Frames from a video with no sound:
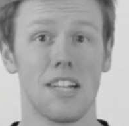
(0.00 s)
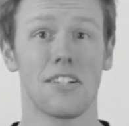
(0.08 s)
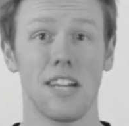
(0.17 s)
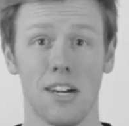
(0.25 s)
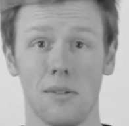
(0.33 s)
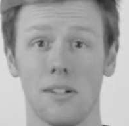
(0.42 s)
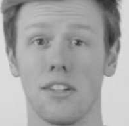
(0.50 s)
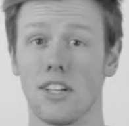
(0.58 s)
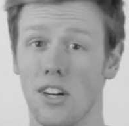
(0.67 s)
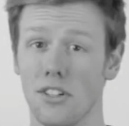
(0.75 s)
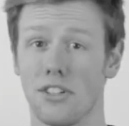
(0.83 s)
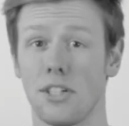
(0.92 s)
so the
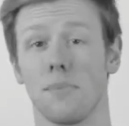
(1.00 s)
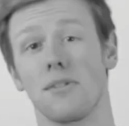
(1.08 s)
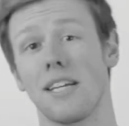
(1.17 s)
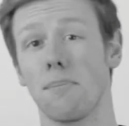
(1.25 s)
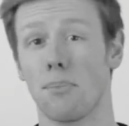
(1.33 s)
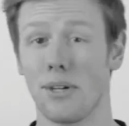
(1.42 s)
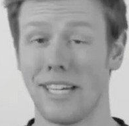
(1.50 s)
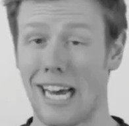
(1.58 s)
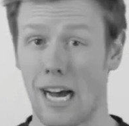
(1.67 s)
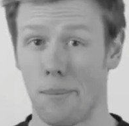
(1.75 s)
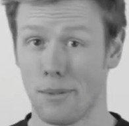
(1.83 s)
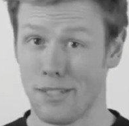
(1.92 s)
costumes seem pretty
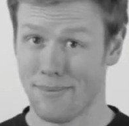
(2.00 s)
apt.